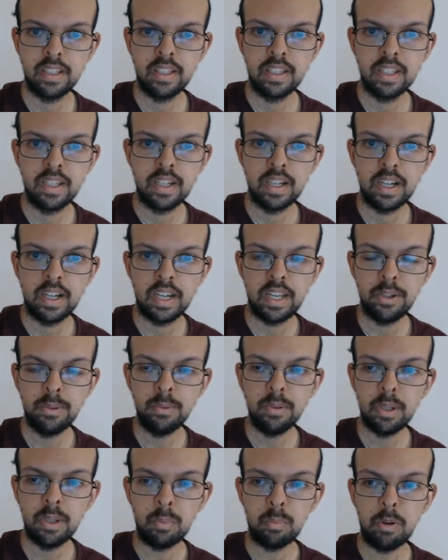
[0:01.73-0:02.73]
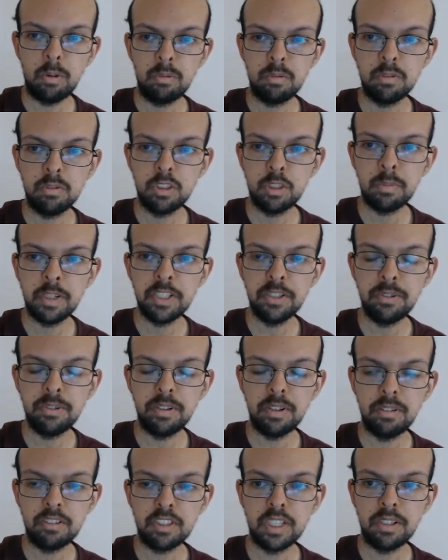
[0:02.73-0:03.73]
Hello and welcome to my Yu-Gi-Oh!
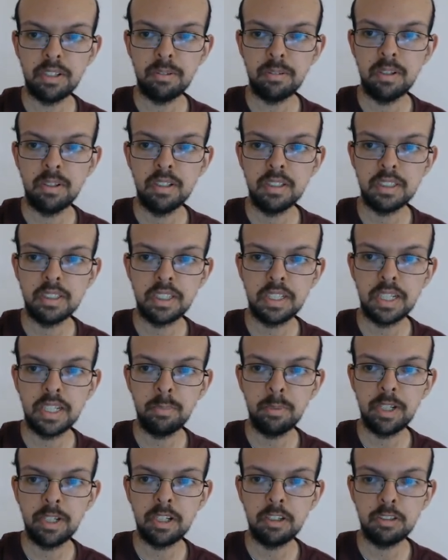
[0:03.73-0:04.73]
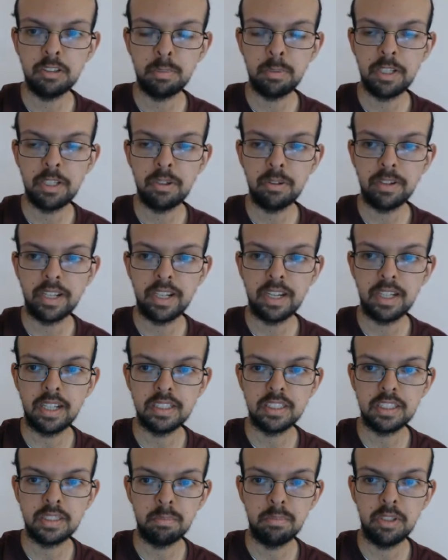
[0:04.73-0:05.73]
Channel. Today we're going to be looking at
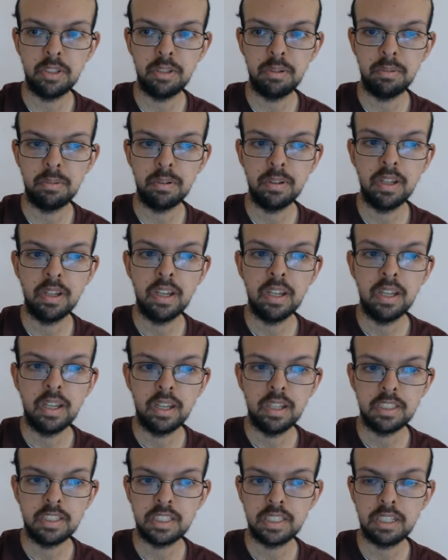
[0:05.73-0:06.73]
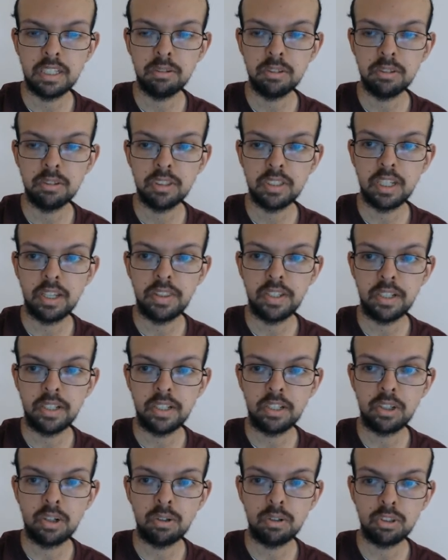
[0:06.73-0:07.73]
some new skills that I think
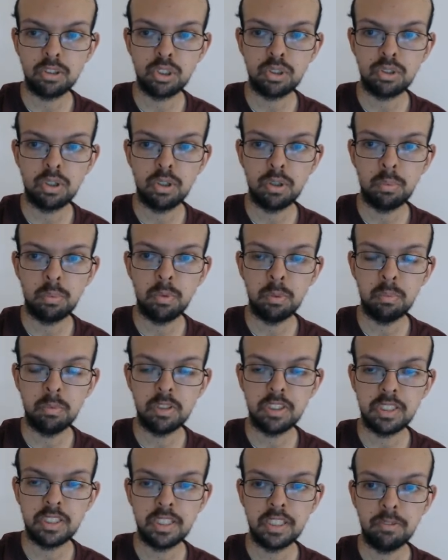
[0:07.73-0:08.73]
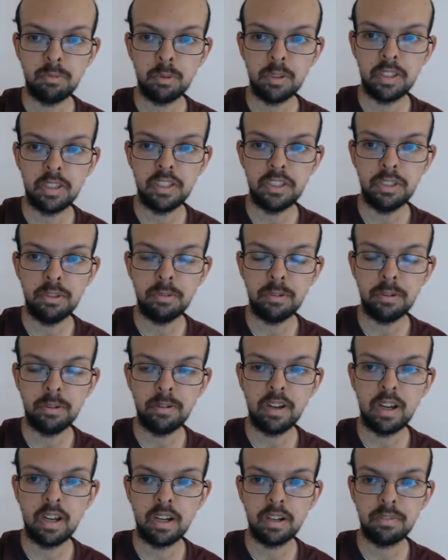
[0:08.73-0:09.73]
Gong Strong will receive within Yu-Gi-Oh!
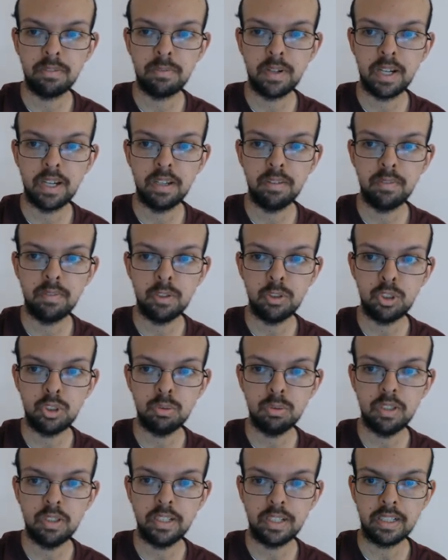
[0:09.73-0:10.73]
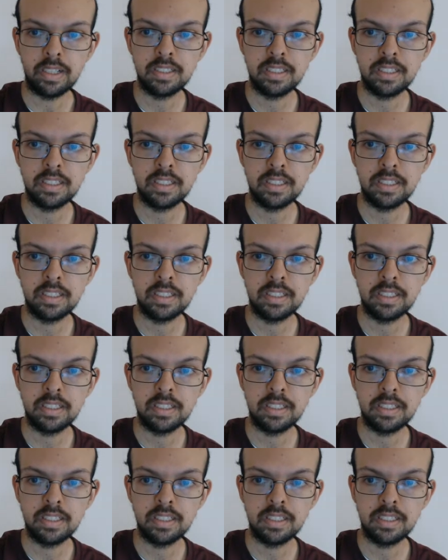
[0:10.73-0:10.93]
Arc five Duel Links.